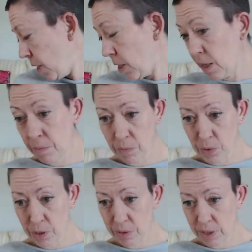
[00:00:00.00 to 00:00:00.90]
Were
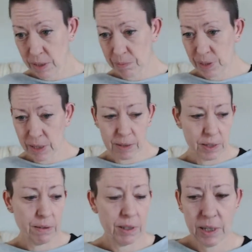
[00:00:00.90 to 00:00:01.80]
you at Tap Play,
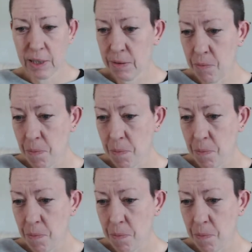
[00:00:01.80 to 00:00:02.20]
Caroline?